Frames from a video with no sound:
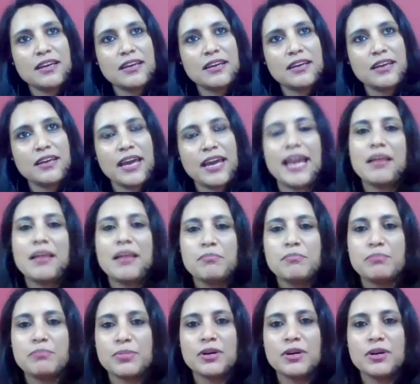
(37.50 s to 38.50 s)
help
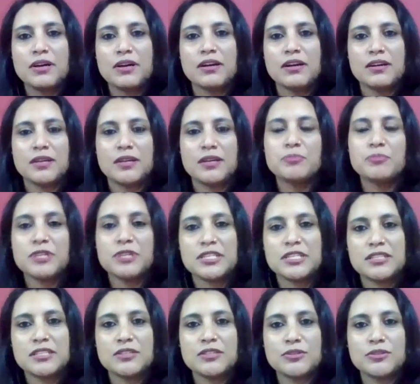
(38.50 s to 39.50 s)
a
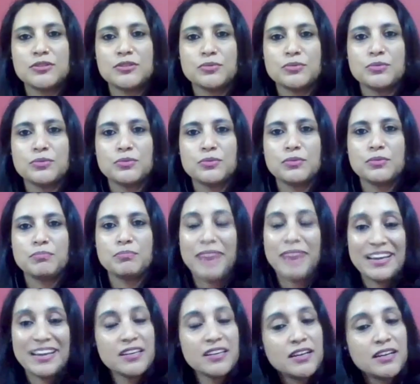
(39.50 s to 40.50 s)
person to
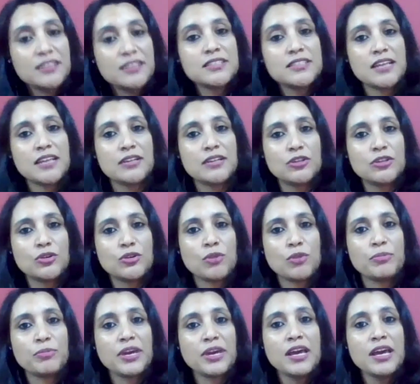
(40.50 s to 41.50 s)
better understand the
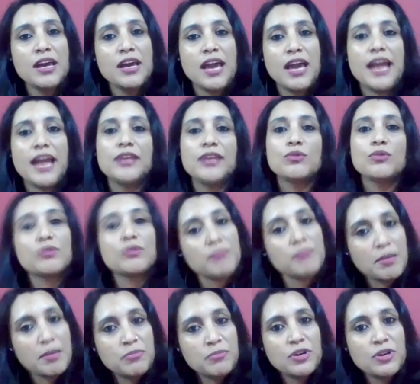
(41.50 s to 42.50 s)
topic and you
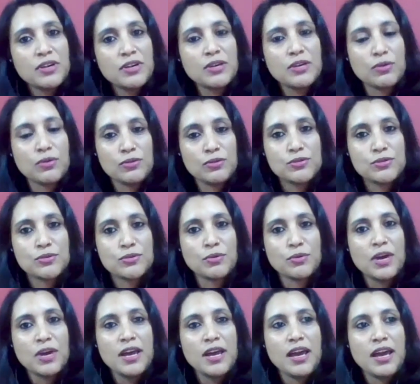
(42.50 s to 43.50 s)
remember it also.
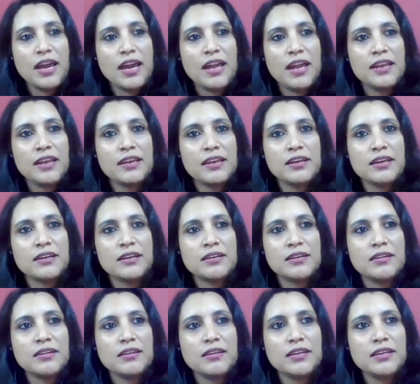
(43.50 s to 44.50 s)
And
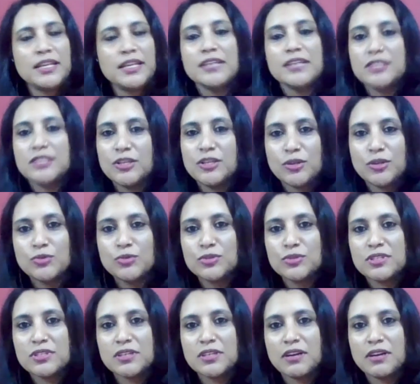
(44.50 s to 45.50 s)
he doesn't
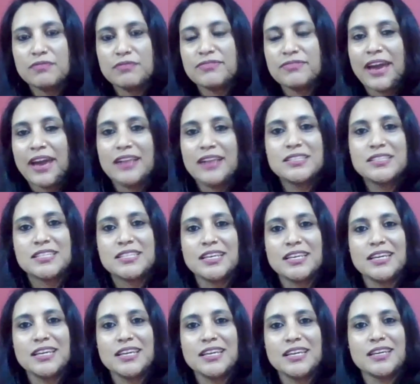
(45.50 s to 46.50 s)
use
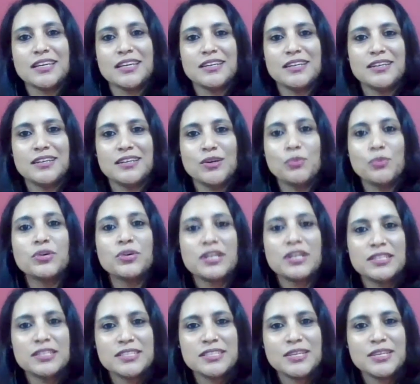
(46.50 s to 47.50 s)
fancy
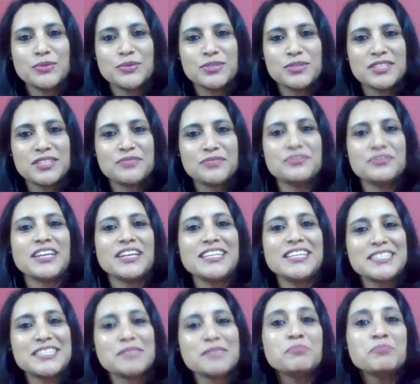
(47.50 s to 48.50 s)
words, he uses very
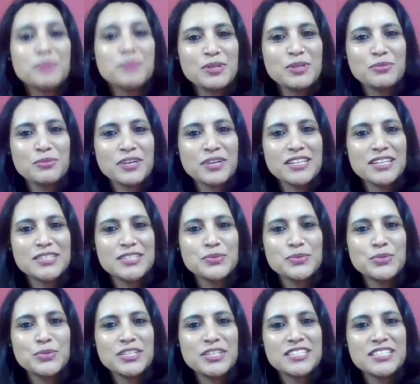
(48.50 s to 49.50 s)
simple
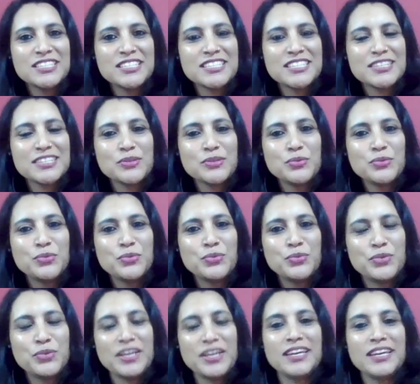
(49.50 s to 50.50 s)
words which
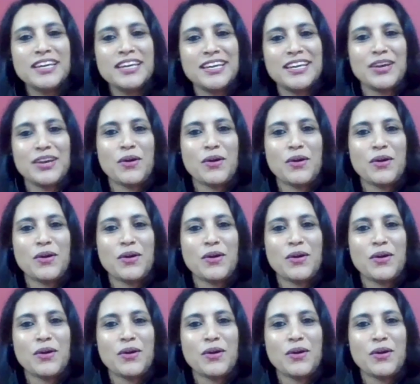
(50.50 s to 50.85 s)
we